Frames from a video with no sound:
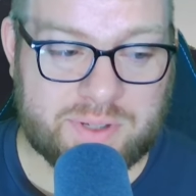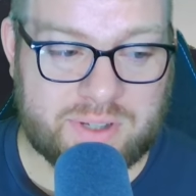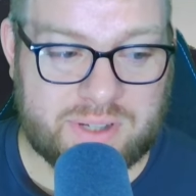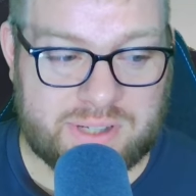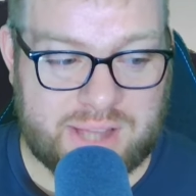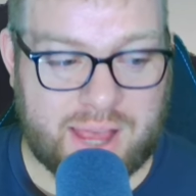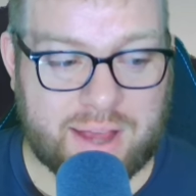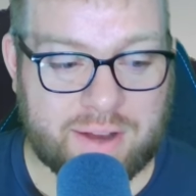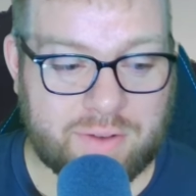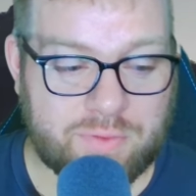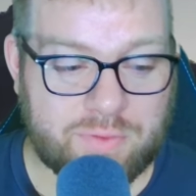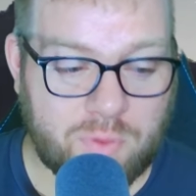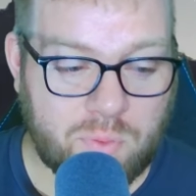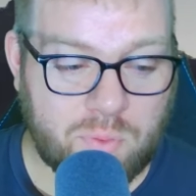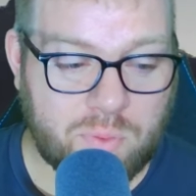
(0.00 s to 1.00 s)
designed
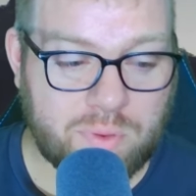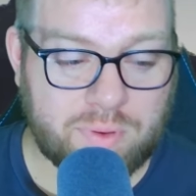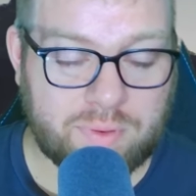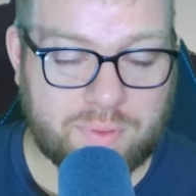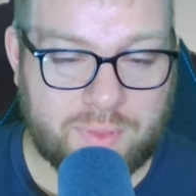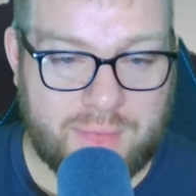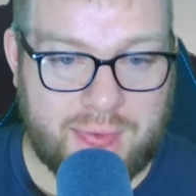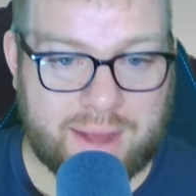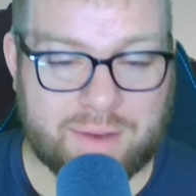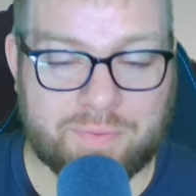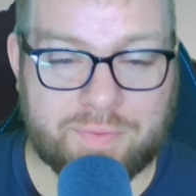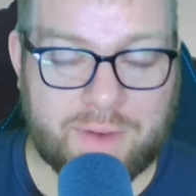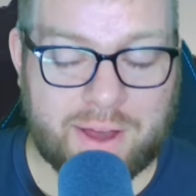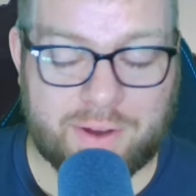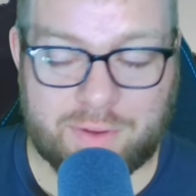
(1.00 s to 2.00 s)
for that
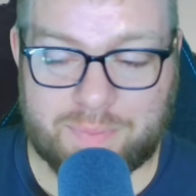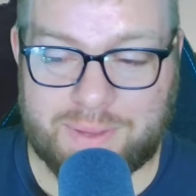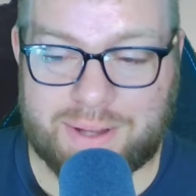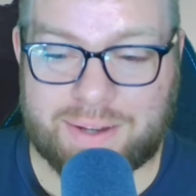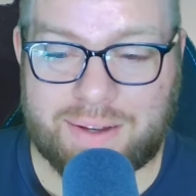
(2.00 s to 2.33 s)
environment,